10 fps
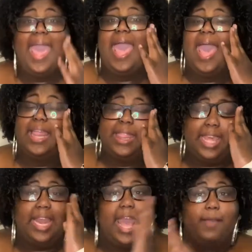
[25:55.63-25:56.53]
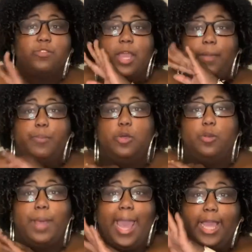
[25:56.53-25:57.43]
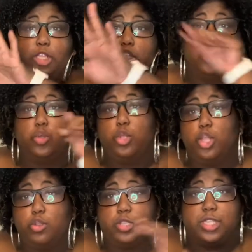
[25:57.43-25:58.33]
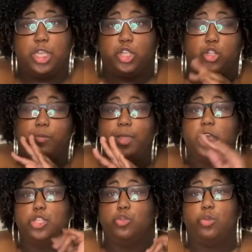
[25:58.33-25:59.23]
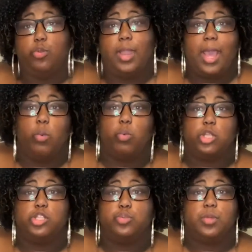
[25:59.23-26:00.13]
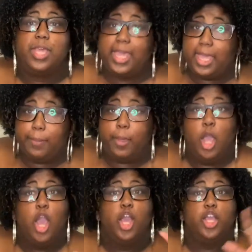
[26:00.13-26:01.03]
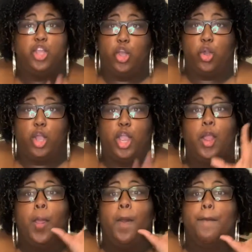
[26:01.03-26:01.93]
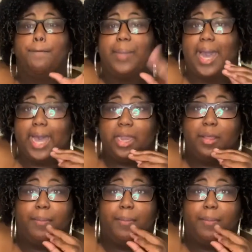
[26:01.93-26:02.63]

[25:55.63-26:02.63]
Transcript: And then after I poop, I do use tissue, because you do not want to keep your bottom